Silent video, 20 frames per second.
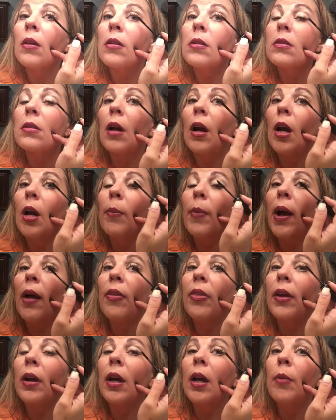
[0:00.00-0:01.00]
Sorry
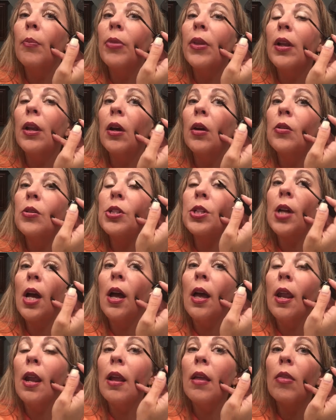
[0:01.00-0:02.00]
about the up the nose
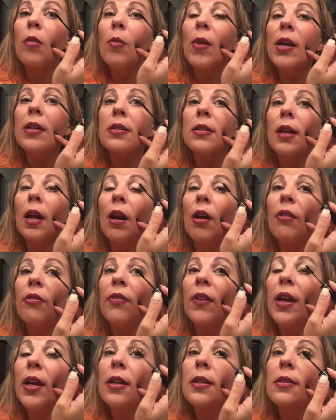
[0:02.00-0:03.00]
shot and the mascara
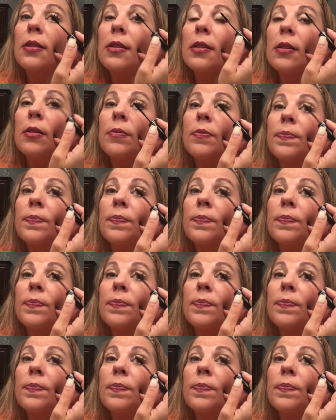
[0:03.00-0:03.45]
face.